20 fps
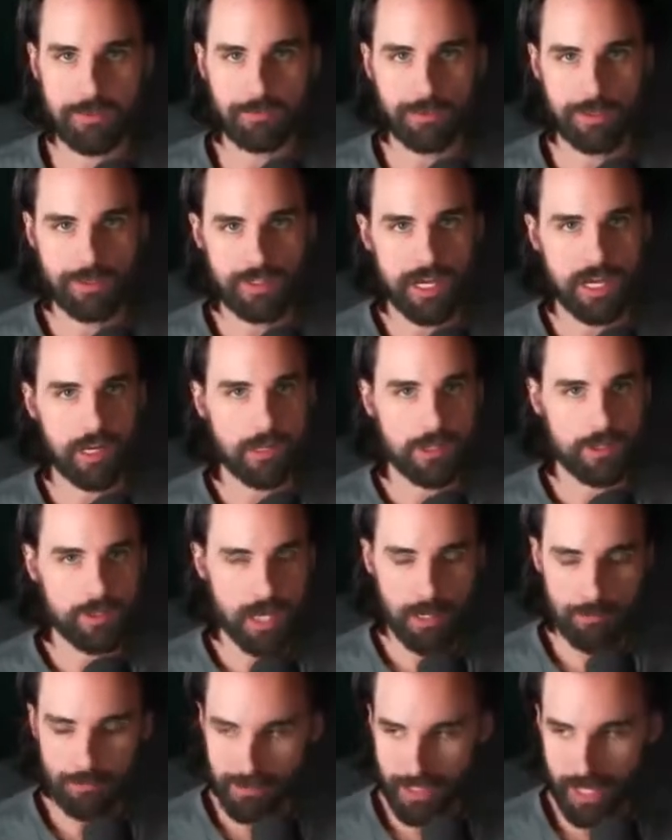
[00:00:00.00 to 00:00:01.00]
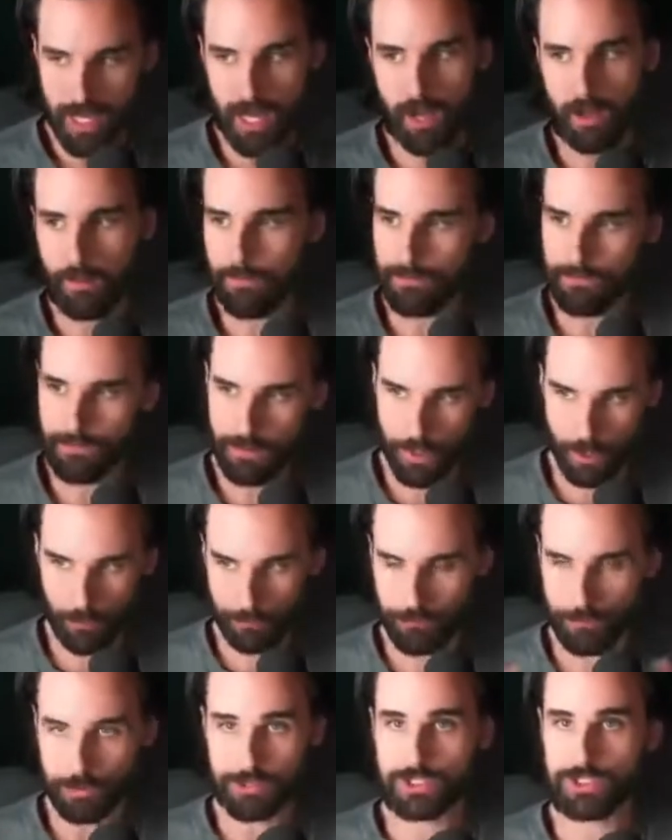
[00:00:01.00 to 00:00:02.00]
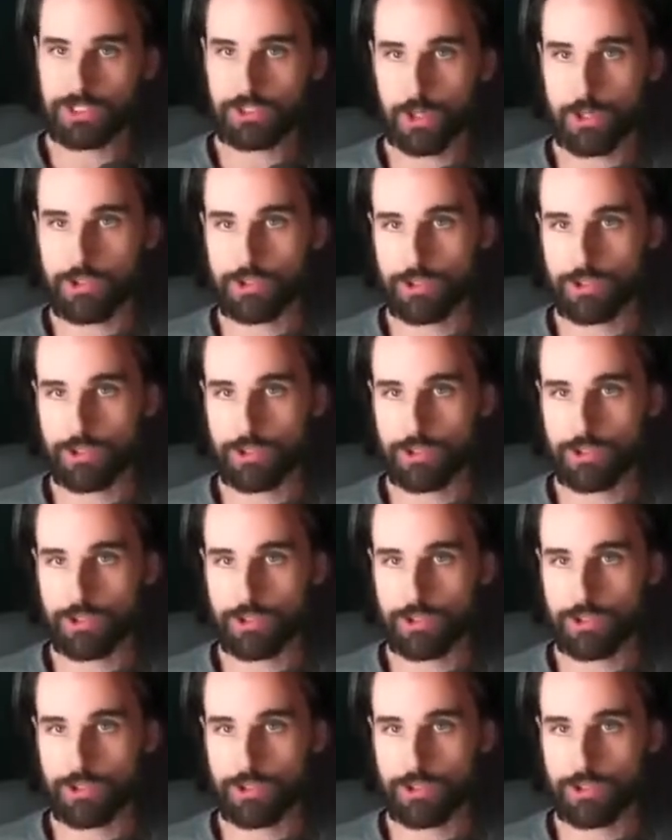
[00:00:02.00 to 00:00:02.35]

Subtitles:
for this airdrop. Now, you know, full disclosure,